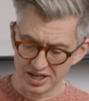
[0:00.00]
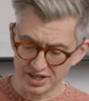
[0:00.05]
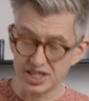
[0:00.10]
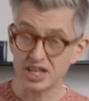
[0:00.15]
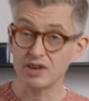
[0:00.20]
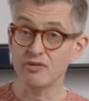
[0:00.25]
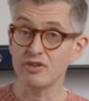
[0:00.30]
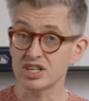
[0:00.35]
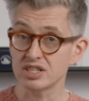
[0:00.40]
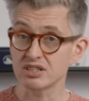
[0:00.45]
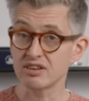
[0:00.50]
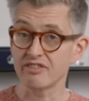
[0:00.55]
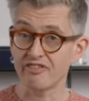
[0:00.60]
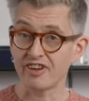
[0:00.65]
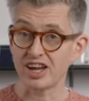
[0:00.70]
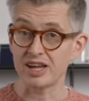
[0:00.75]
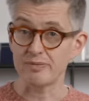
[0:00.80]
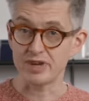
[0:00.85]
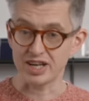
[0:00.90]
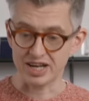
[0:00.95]
the original
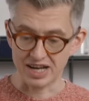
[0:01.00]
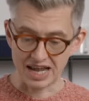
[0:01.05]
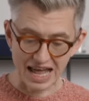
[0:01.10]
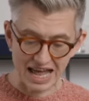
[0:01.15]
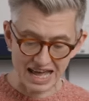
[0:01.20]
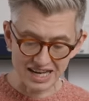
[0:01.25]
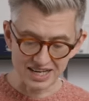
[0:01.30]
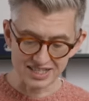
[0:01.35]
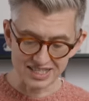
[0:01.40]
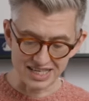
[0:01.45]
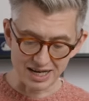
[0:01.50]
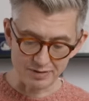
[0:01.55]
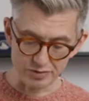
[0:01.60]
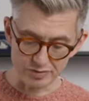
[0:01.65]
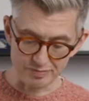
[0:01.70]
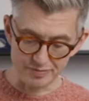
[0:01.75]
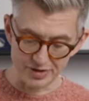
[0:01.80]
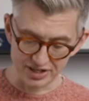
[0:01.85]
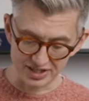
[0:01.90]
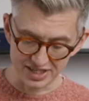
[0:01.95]
Fiamina had a tamper
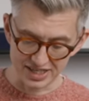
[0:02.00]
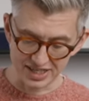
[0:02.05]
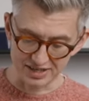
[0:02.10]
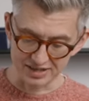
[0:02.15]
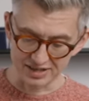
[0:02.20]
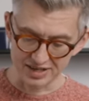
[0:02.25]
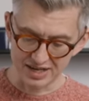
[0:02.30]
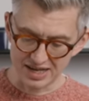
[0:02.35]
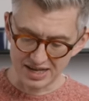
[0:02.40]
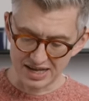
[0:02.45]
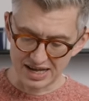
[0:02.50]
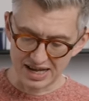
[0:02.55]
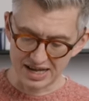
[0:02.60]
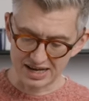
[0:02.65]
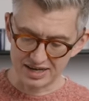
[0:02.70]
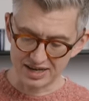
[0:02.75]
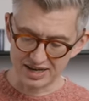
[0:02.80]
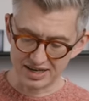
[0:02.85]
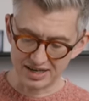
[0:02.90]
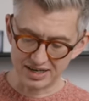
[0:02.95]
built in, and
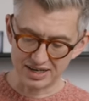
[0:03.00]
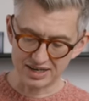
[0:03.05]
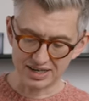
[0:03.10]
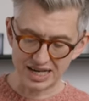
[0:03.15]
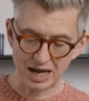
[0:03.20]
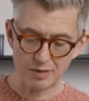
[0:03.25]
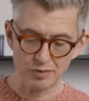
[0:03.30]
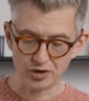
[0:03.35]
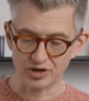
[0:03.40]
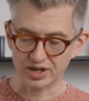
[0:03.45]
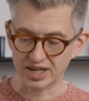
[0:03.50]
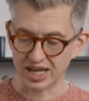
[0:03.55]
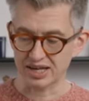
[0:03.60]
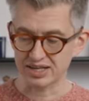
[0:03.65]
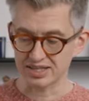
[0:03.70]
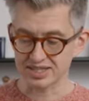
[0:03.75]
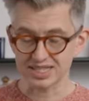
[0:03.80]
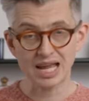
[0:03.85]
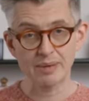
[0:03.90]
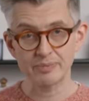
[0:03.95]
Gabor again
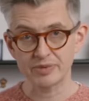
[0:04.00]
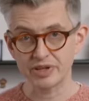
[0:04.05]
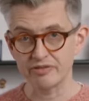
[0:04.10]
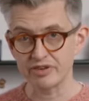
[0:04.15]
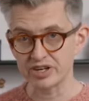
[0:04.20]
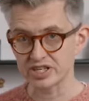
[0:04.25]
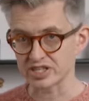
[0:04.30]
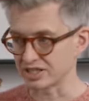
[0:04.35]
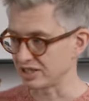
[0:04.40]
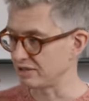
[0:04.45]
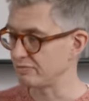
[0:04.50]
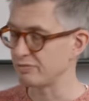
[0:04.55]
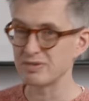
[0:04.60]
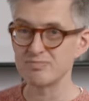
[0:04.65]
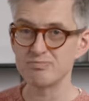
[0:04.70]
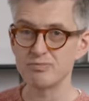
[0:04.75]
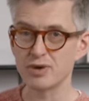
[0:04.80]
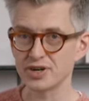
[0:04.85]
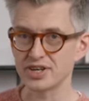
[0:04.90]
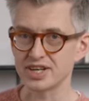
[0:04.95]
has kept the original, but
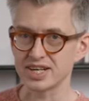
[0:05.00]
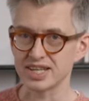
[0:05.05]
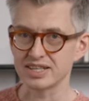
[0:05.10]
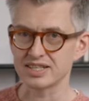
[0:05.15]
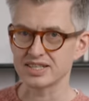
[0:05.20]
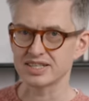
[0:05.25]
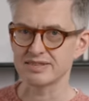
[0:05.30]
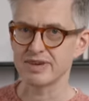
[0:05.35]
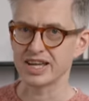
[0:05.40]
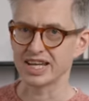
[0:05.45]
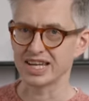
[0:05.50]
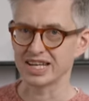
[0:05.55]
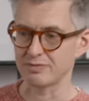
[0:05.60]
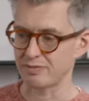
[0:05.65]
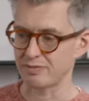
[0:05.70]
modded it to make it